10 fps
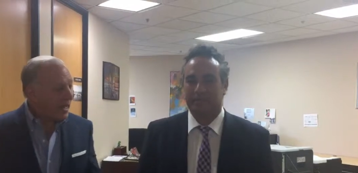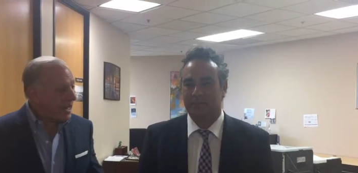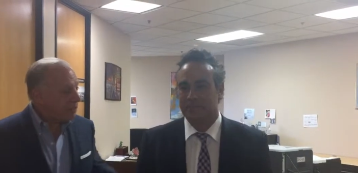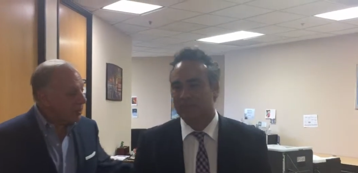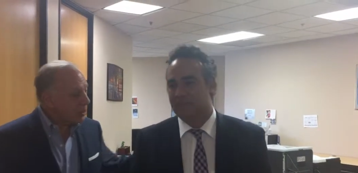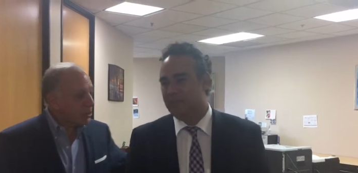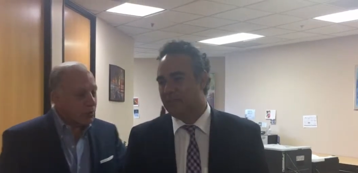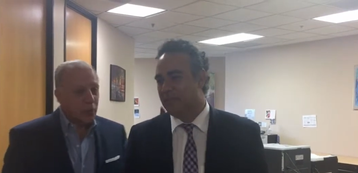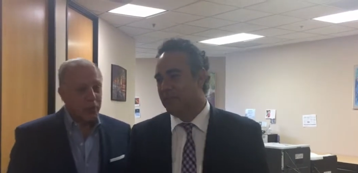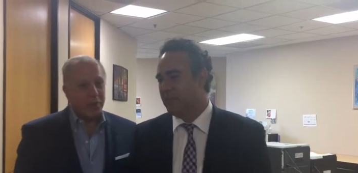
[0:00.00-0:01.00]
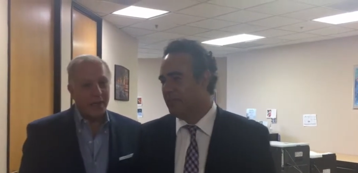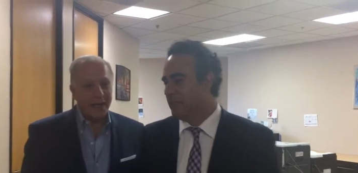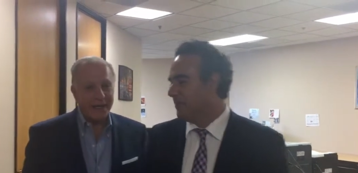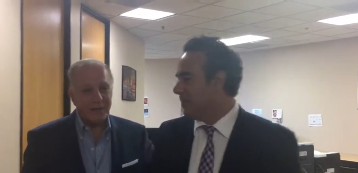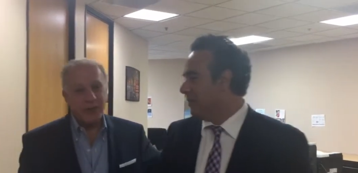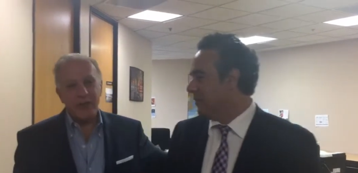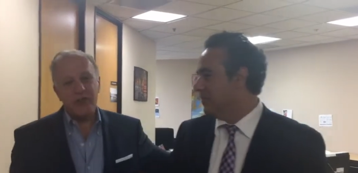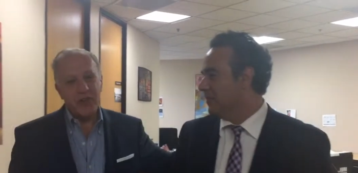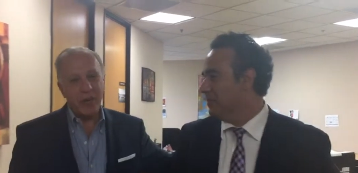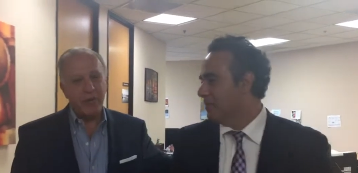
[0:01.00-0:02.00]
Speaker 1: Hey, I'm here with my friend
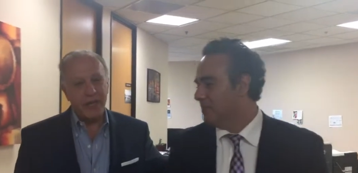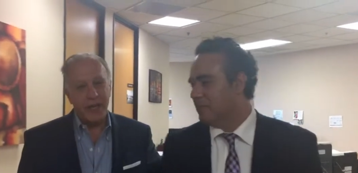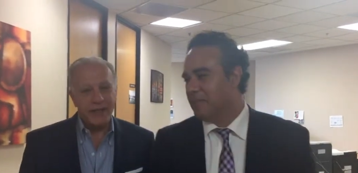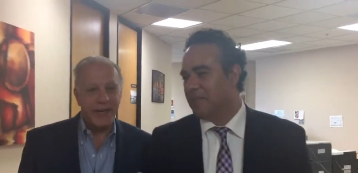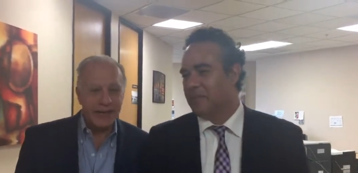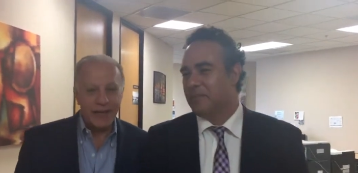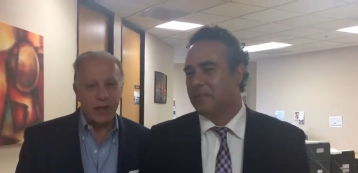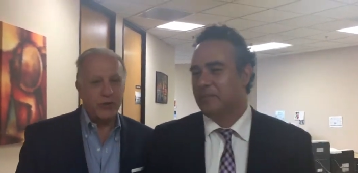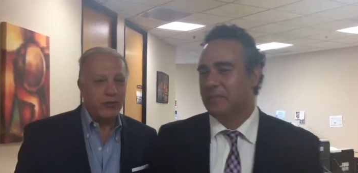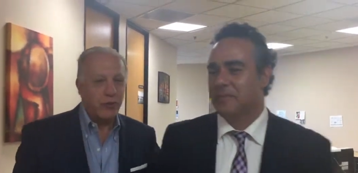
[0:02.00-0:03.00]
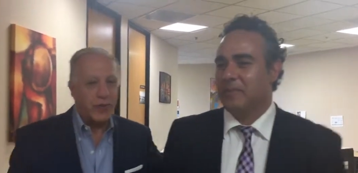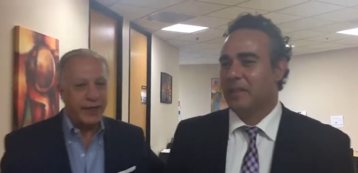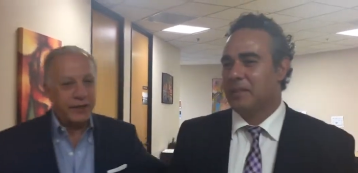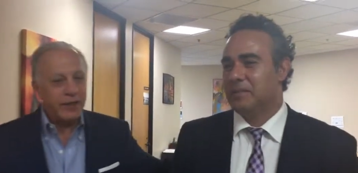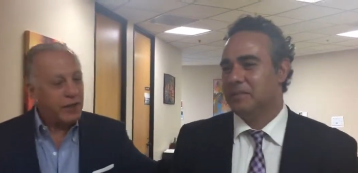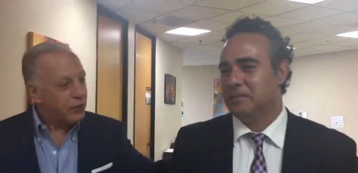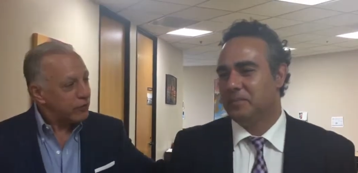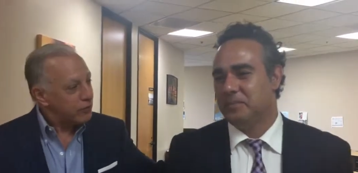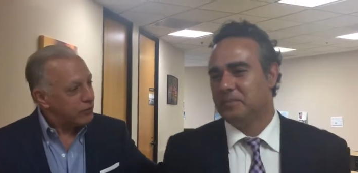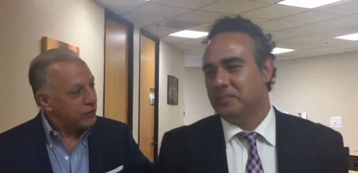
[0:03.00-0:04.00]
Sam again at Guaranteed Rate.
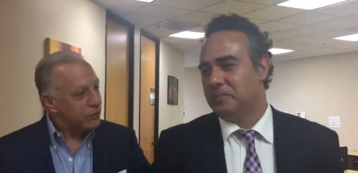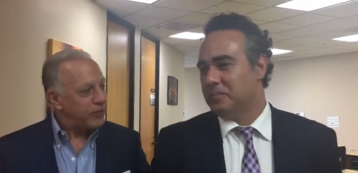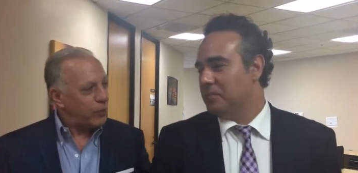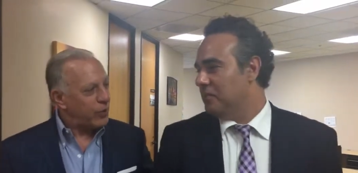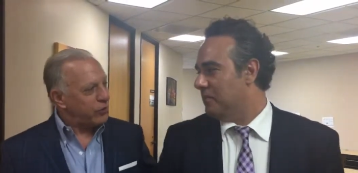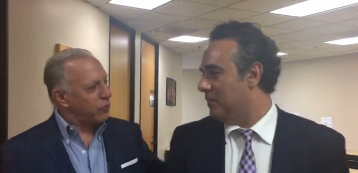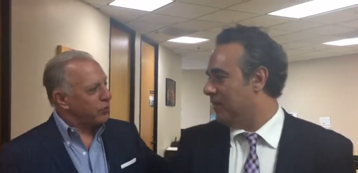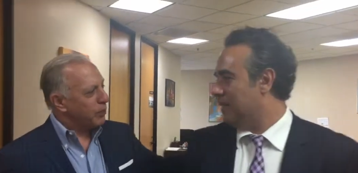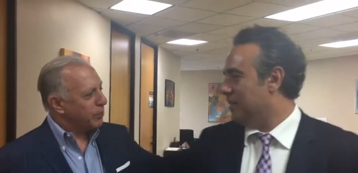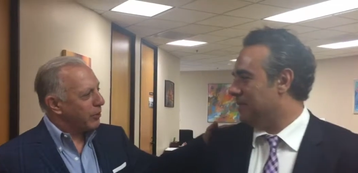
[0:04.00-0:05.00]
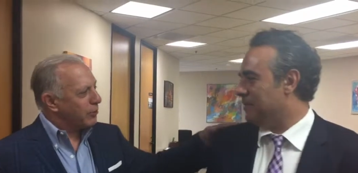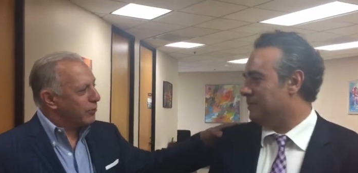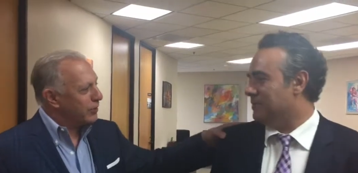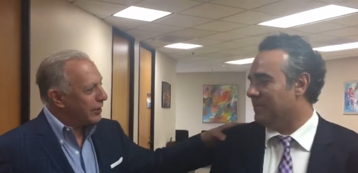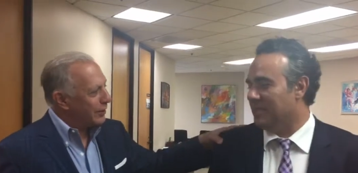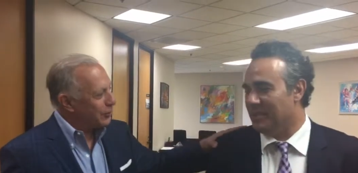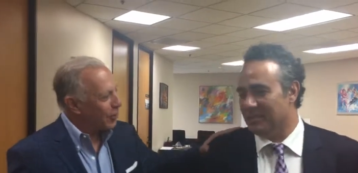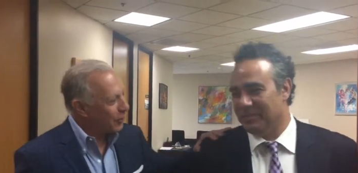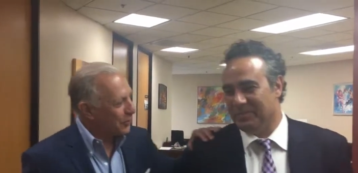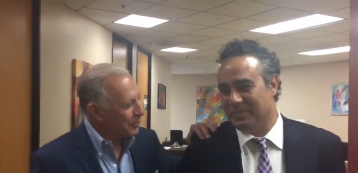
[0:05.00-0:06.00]
Sam, when did you get better looking and
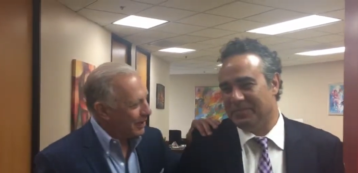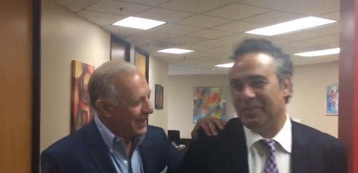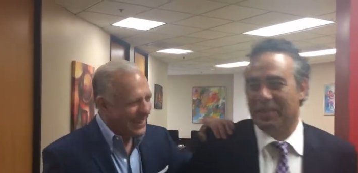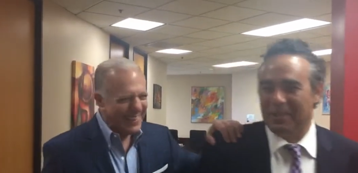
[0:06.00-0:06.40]
taller than me?